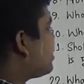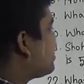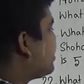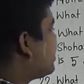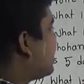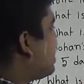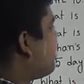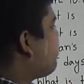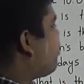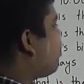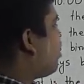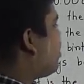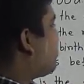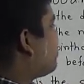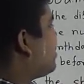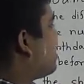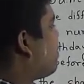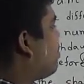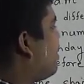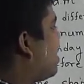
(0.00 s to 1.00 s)
shape of
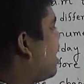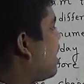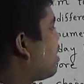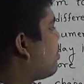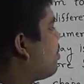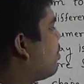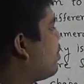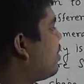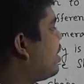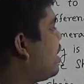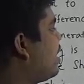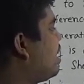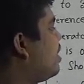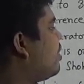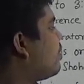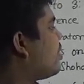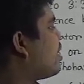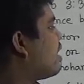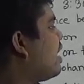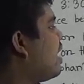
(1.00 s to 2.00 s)
the blackboard in
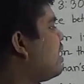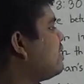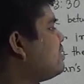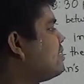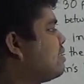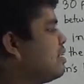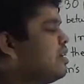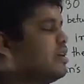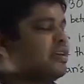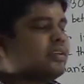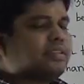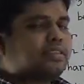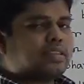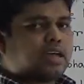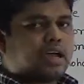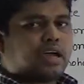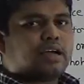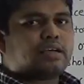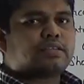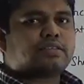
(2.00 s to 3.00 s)
your class?
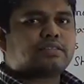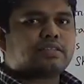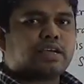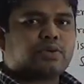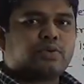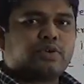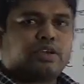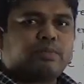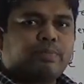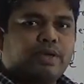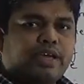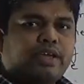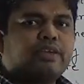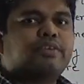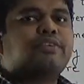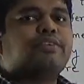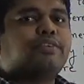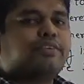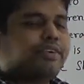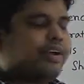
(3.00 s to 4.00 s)
The answer will be
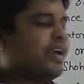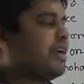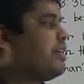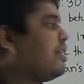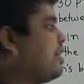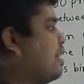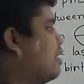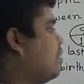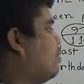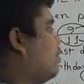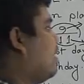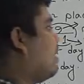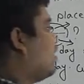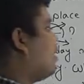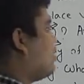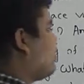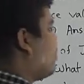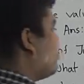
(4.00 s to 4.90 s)
rectangular.